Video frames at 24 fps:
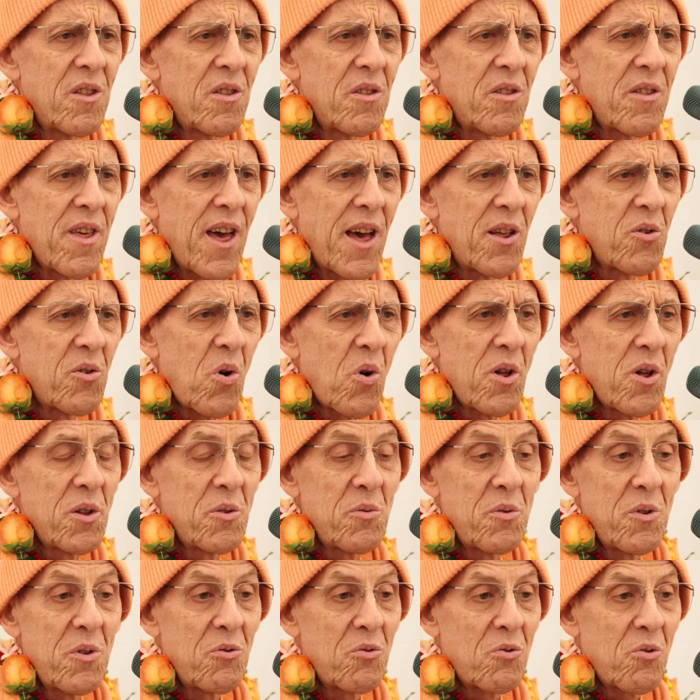that all of
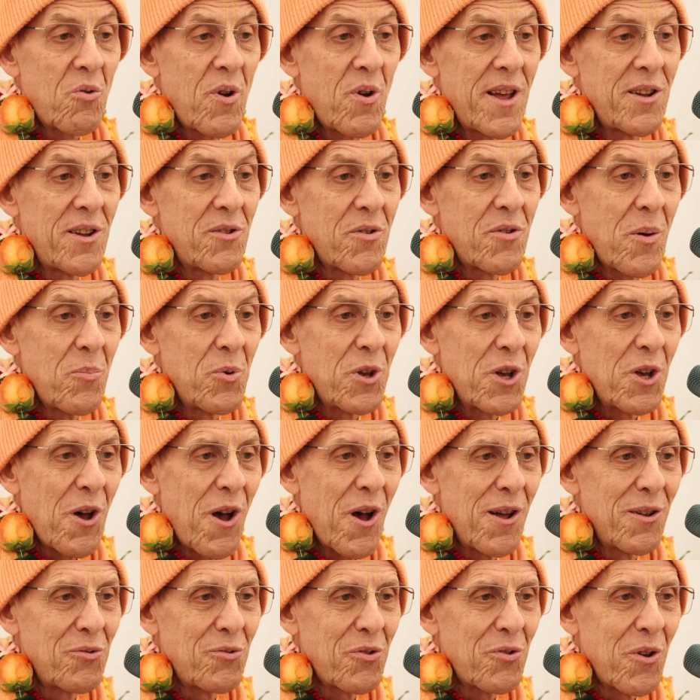these great
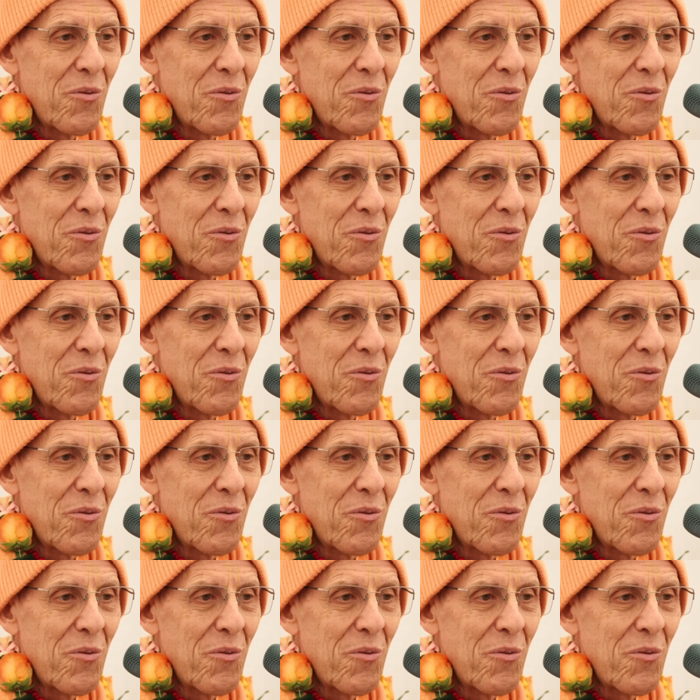demigods